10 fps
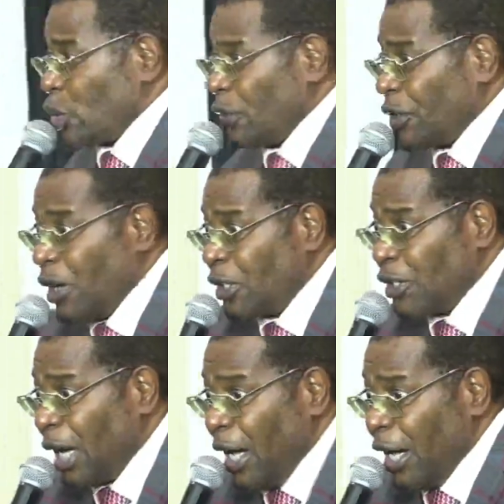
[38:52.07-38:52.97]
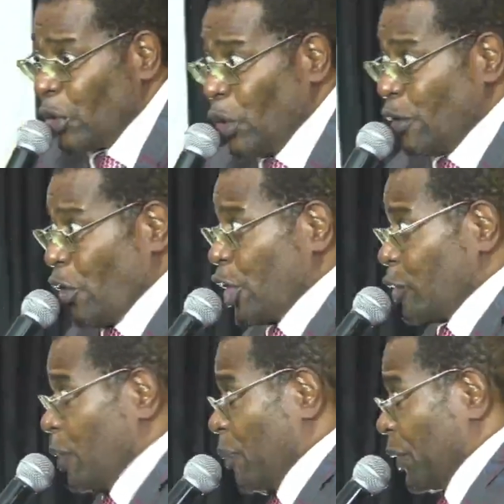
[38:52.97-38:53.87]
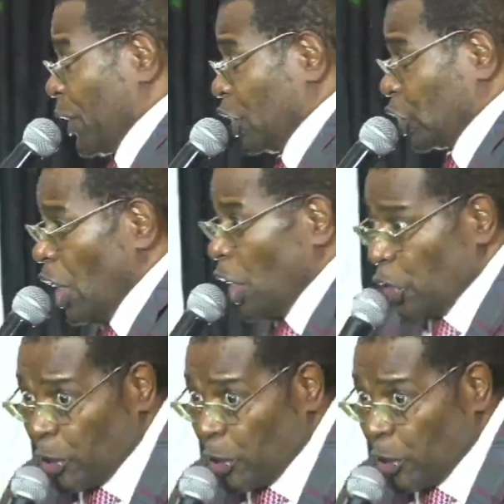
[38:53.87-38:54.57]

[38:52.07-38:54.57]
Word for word: of God and the word of God is being preached, he's